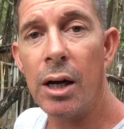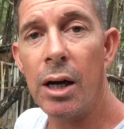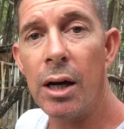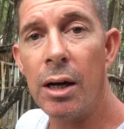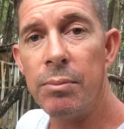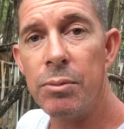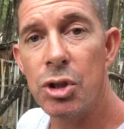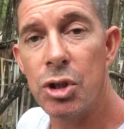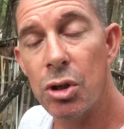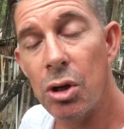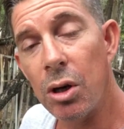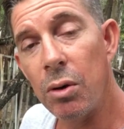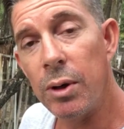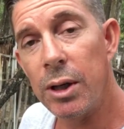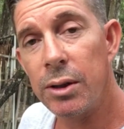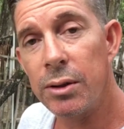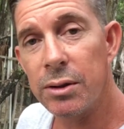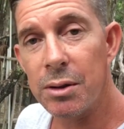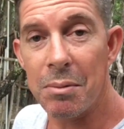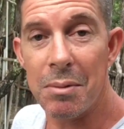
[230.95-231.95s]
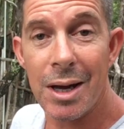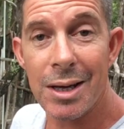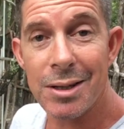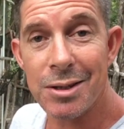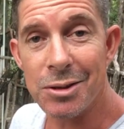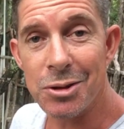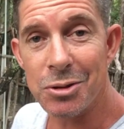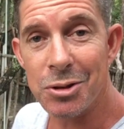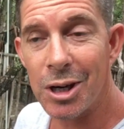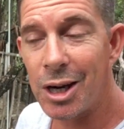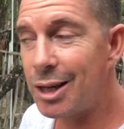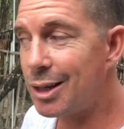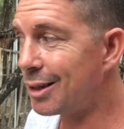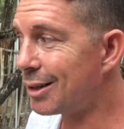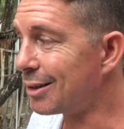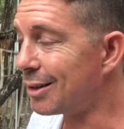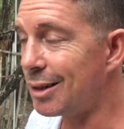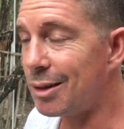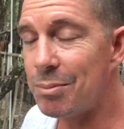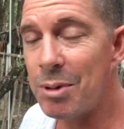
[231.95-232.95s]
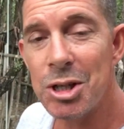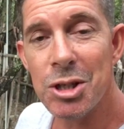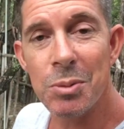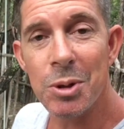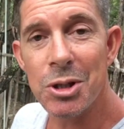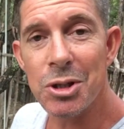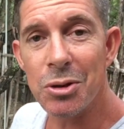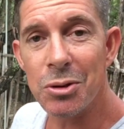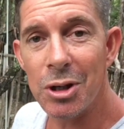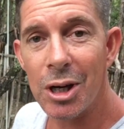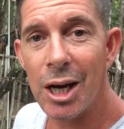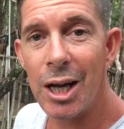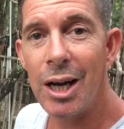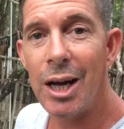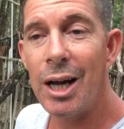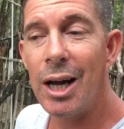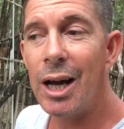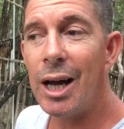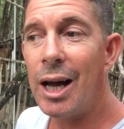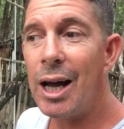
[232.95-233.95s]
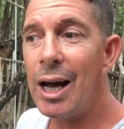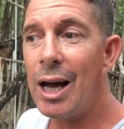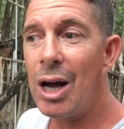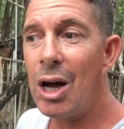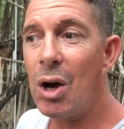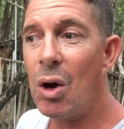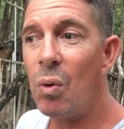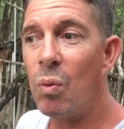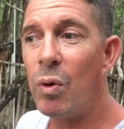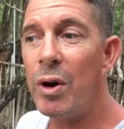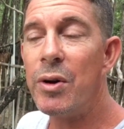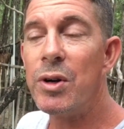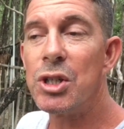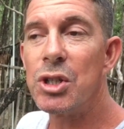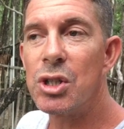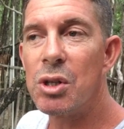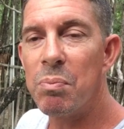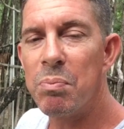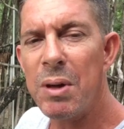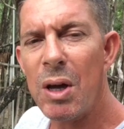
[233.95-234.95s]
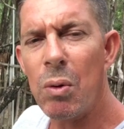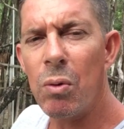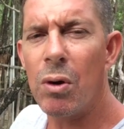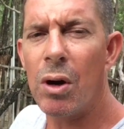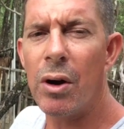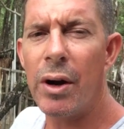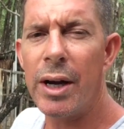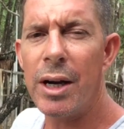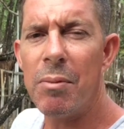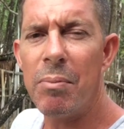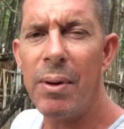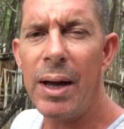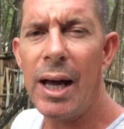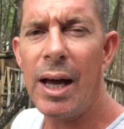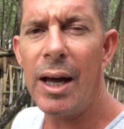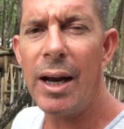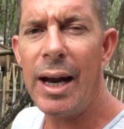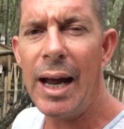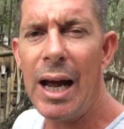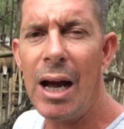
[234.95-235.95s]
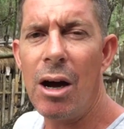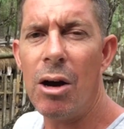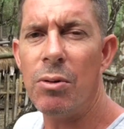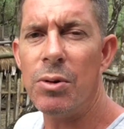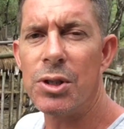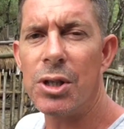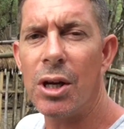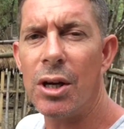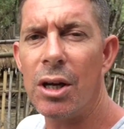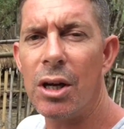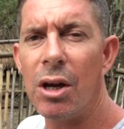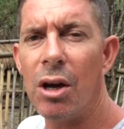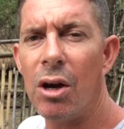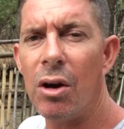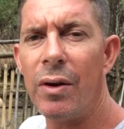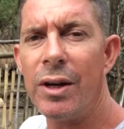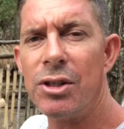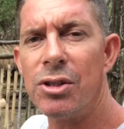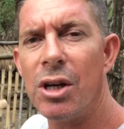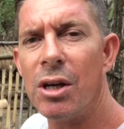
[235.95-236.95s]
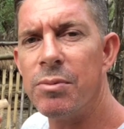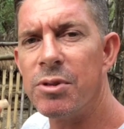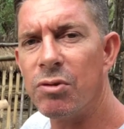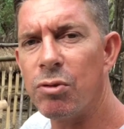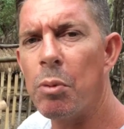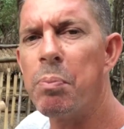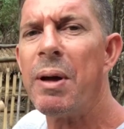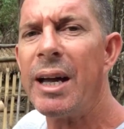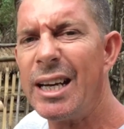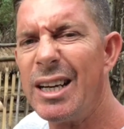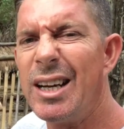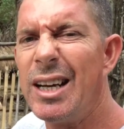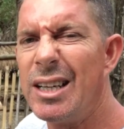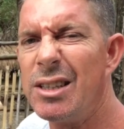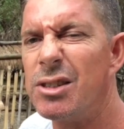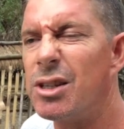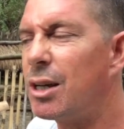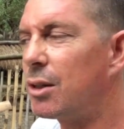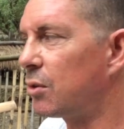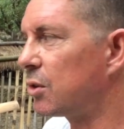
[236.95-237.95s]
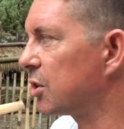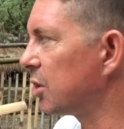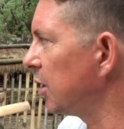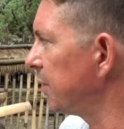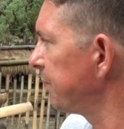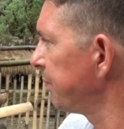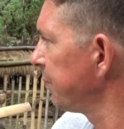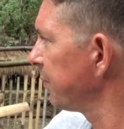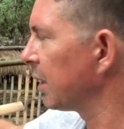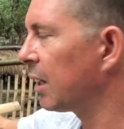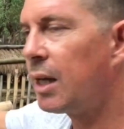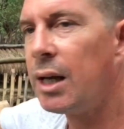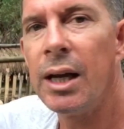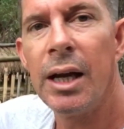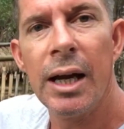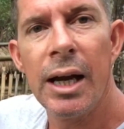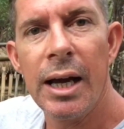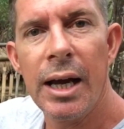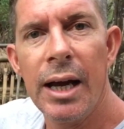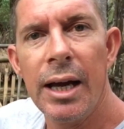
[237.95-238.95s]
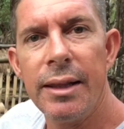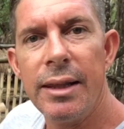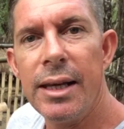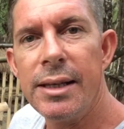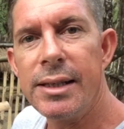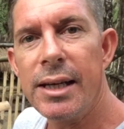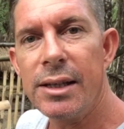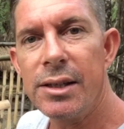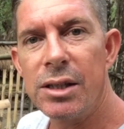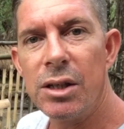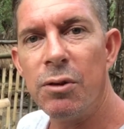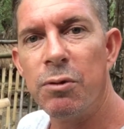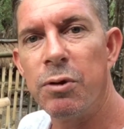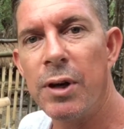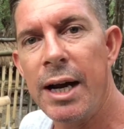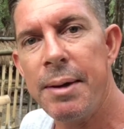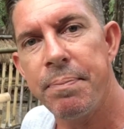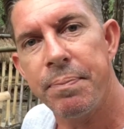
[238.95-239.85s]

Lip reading: I'm sure it will. The maths is right, the measurements are right. We were just a bit worried about how it was going to go in terms of repeated heat cycles. So there's our steel frame.